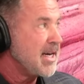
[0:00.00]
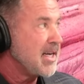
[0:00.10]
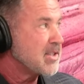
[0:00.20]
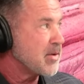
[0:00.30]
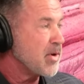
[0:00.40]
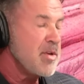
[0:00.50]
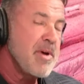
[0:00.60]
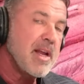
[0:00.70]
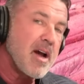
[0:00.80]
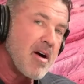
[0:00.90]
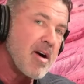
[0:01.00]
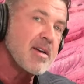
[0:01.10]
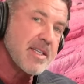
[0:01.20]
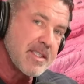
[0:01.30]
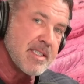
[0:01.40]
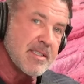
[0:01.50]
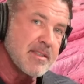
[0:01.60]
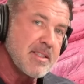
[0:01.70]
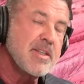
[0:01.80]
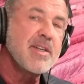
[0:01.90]
And so when you make hard
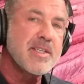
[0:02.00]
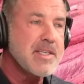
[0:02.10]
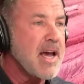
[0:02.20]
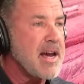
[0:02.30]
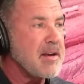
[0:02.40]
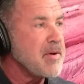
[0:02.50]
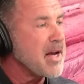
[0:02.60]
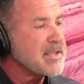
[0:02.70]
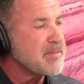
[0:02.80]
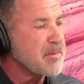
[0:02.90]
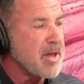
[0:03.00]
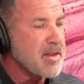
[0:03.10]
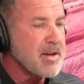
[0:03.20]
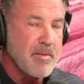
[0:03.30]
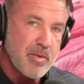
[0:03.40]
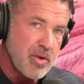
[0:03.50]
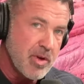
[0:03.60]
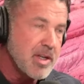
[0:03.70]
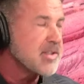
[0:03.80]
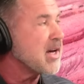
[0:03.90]
decisions, you can decide. I mean, I tell people all the time, you
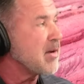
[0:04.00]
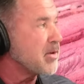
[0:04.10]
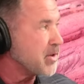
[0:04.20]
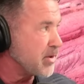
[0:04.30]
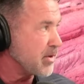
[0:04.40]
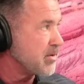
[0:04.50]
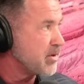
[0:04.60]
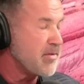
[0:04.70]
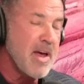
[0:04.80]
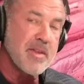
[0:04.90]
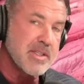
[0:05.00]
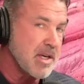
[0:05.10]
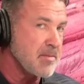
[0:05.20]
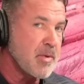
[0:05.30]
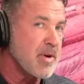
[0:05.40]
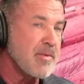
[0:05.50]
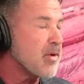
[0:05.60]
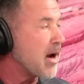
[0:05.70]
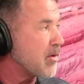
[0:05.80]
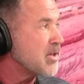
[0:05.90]
can decide what you do. You've got the same
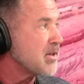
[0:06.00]
24 hours.